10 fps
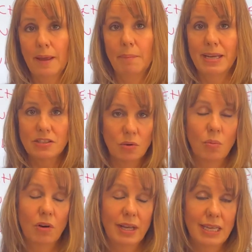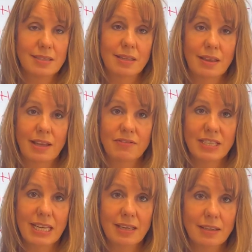based on what it is that they've
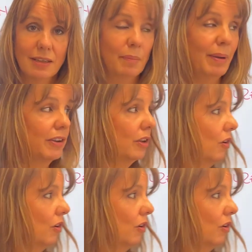seen about you